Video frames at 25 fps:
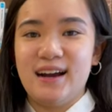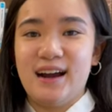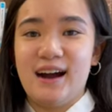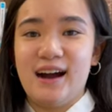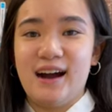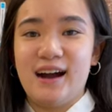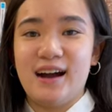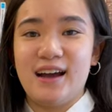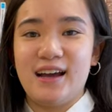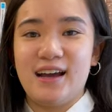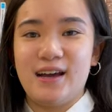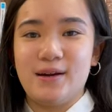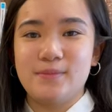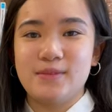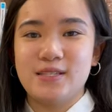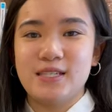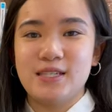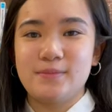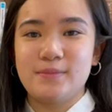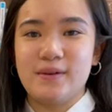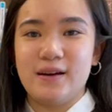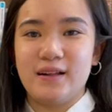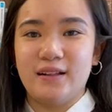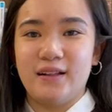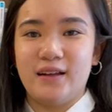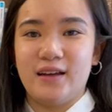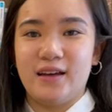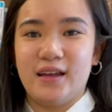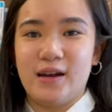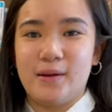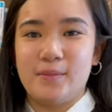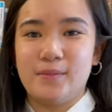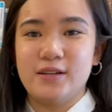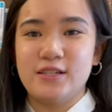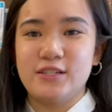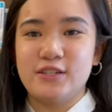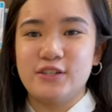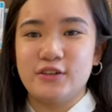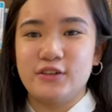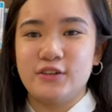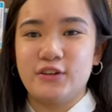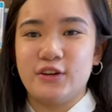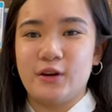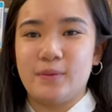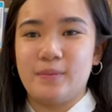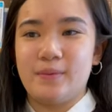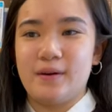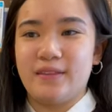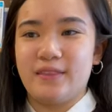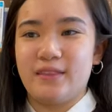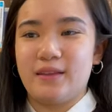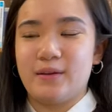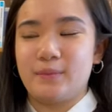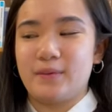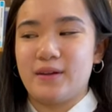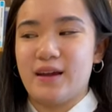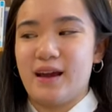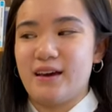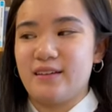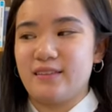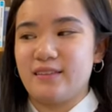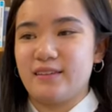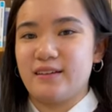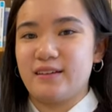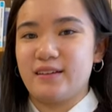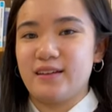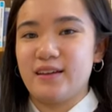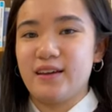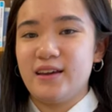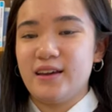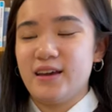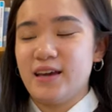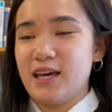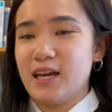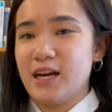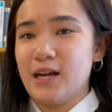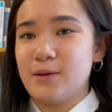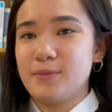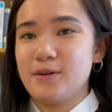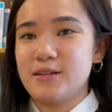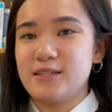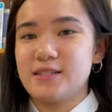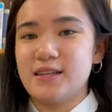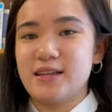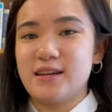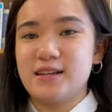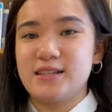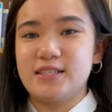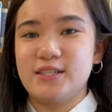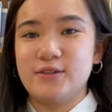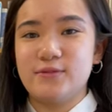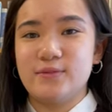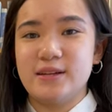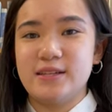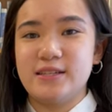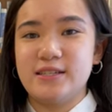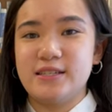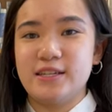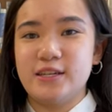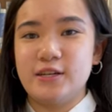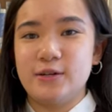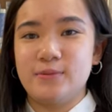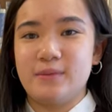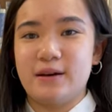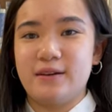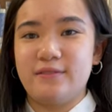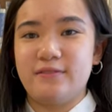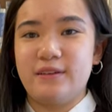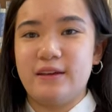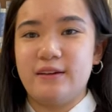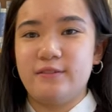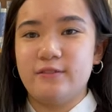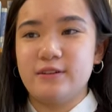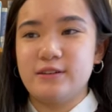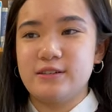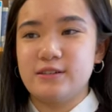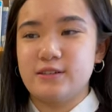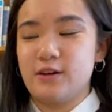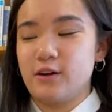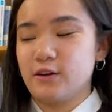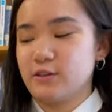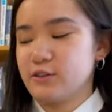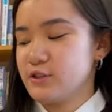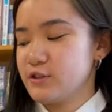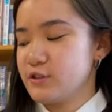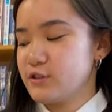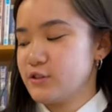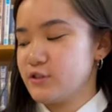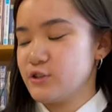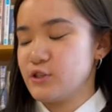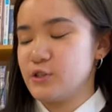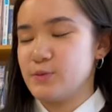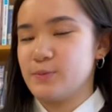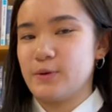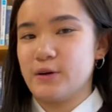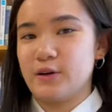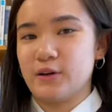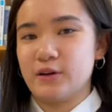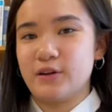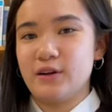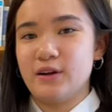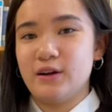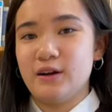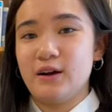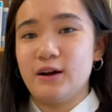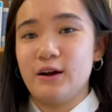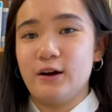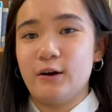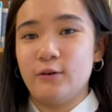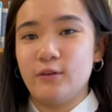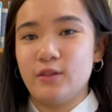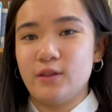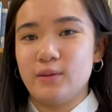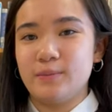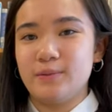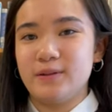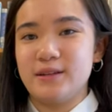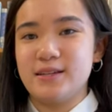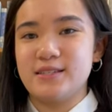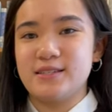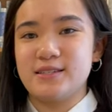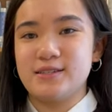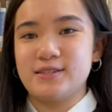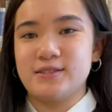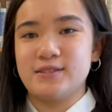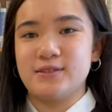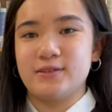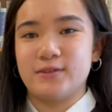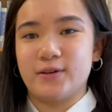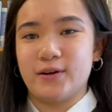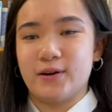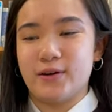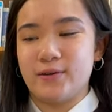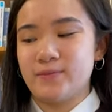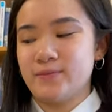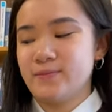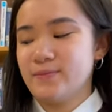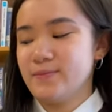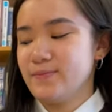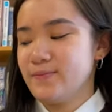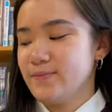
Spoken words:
Hi, I'm Isabella, and I'm a junior at Bethlehem Catholic, and I'm excited to read to you my favorite Dr. Seuss book, Oh, the Places You'll Go.